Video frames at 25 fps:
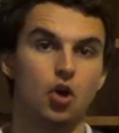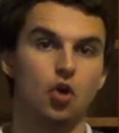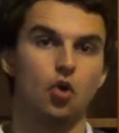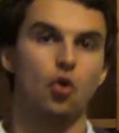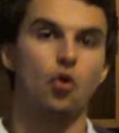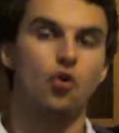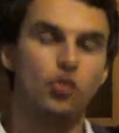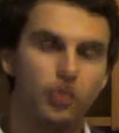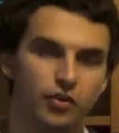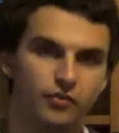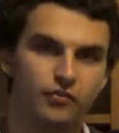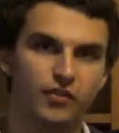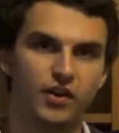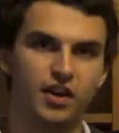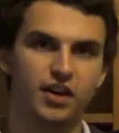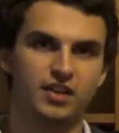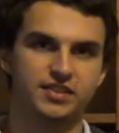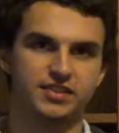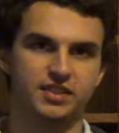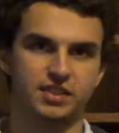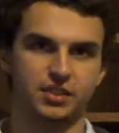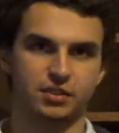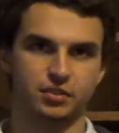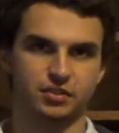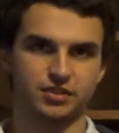or the
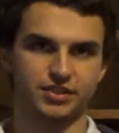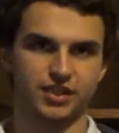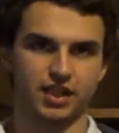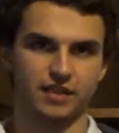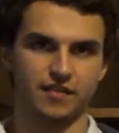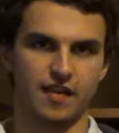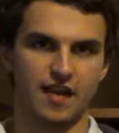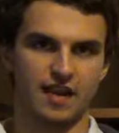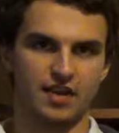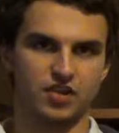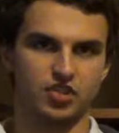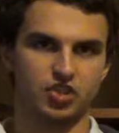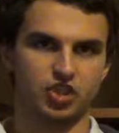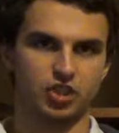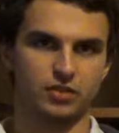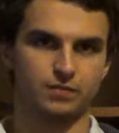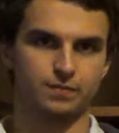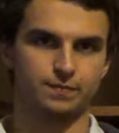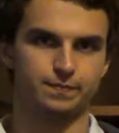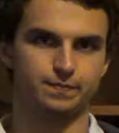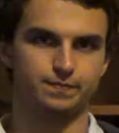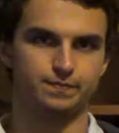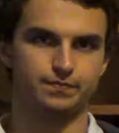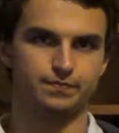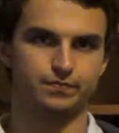vertical direction.
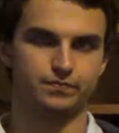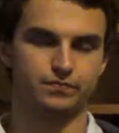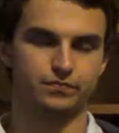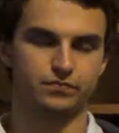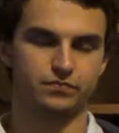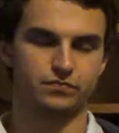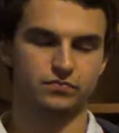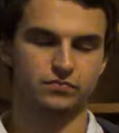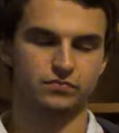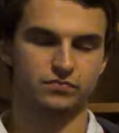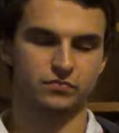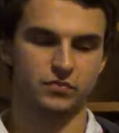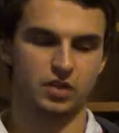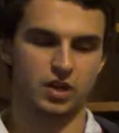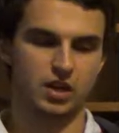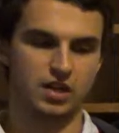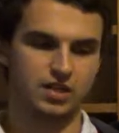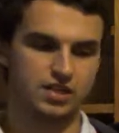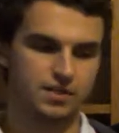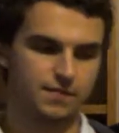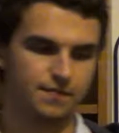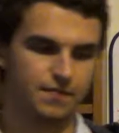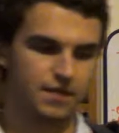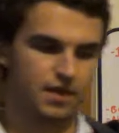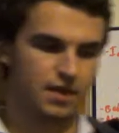
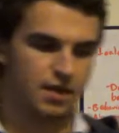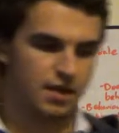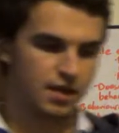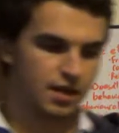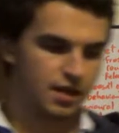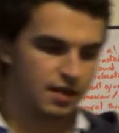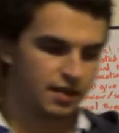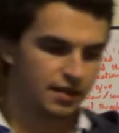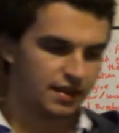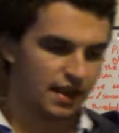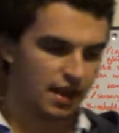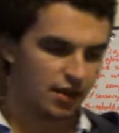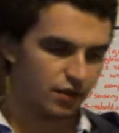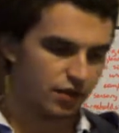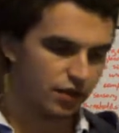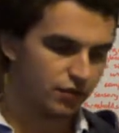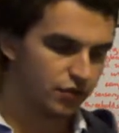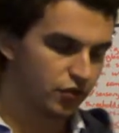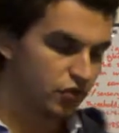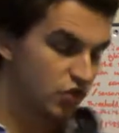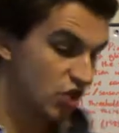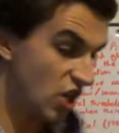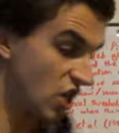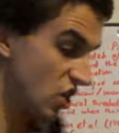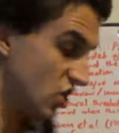Right? Now, if
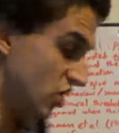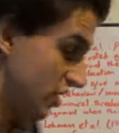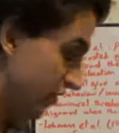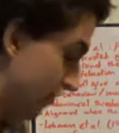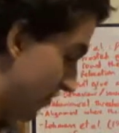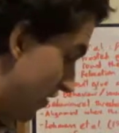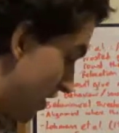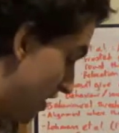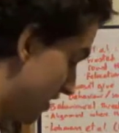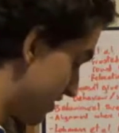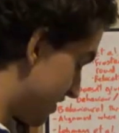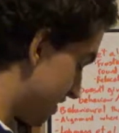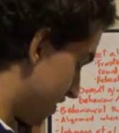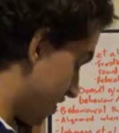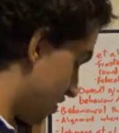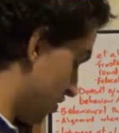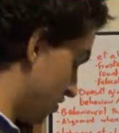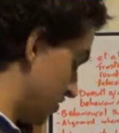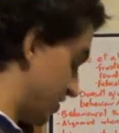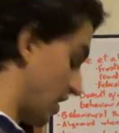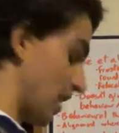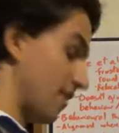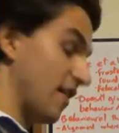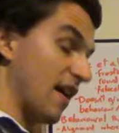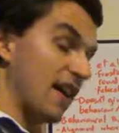you change the vertical
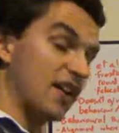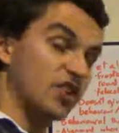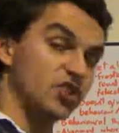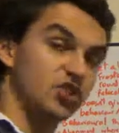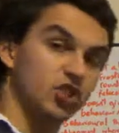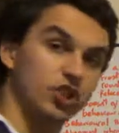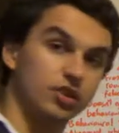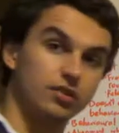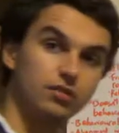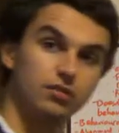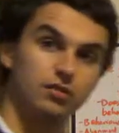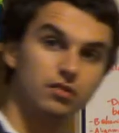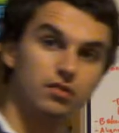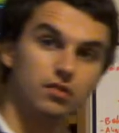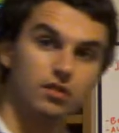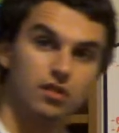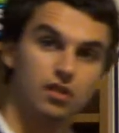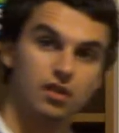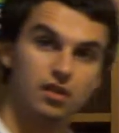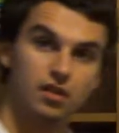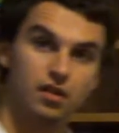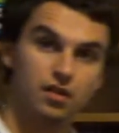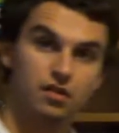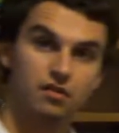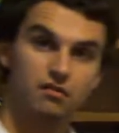direction,
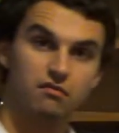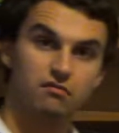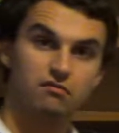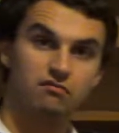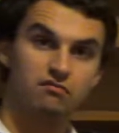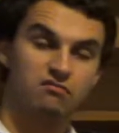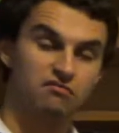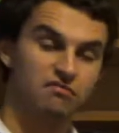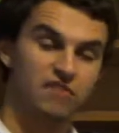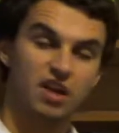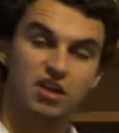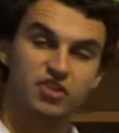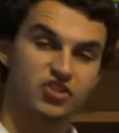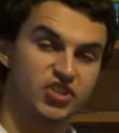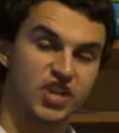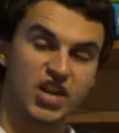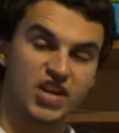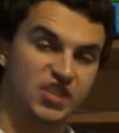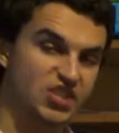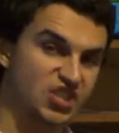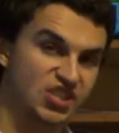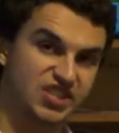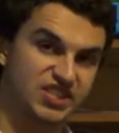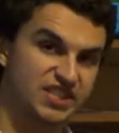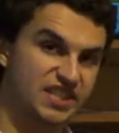no
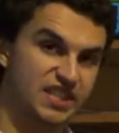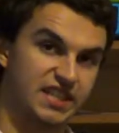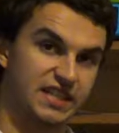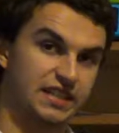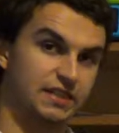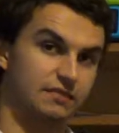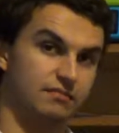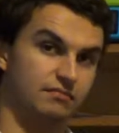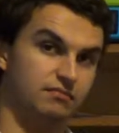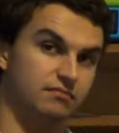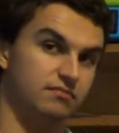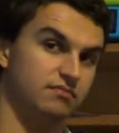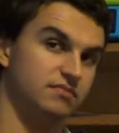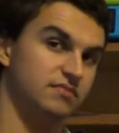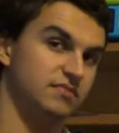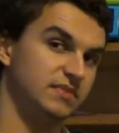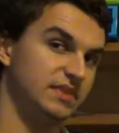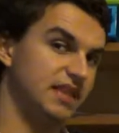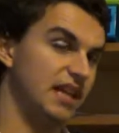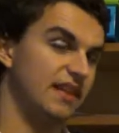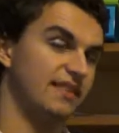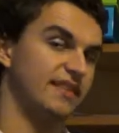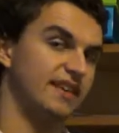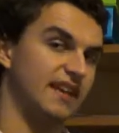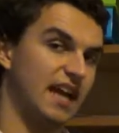change is seen.
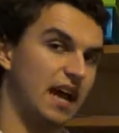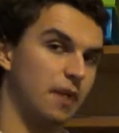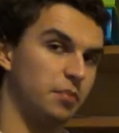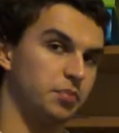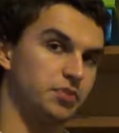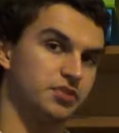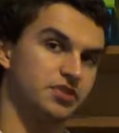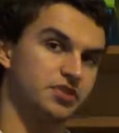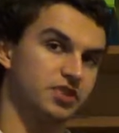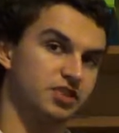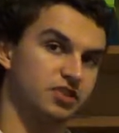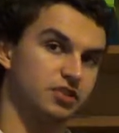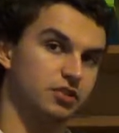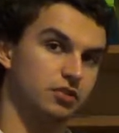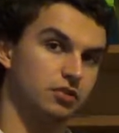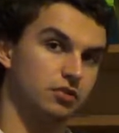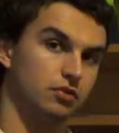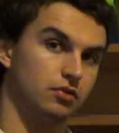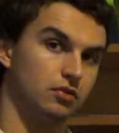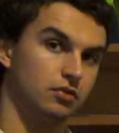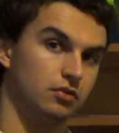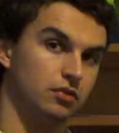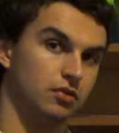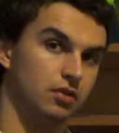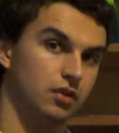Nothing happens at
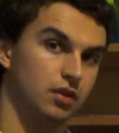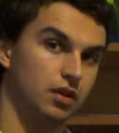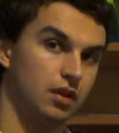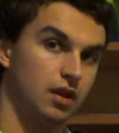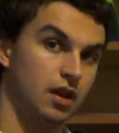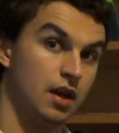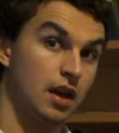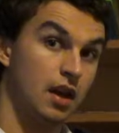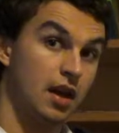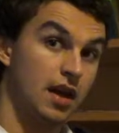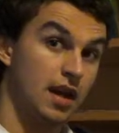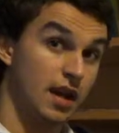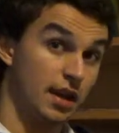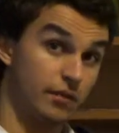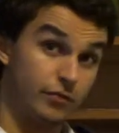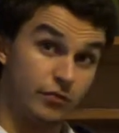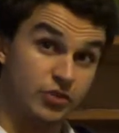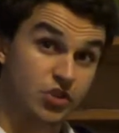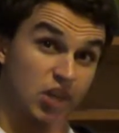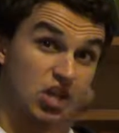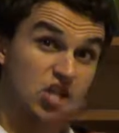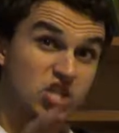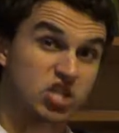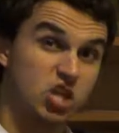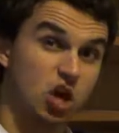all. If you
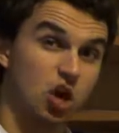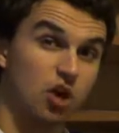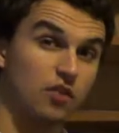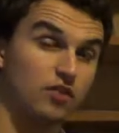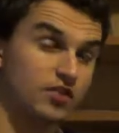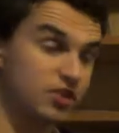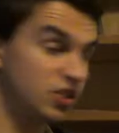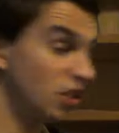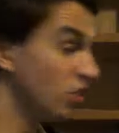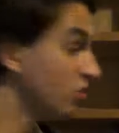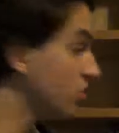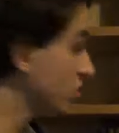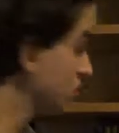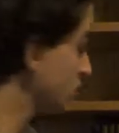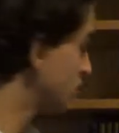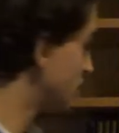change the horizontal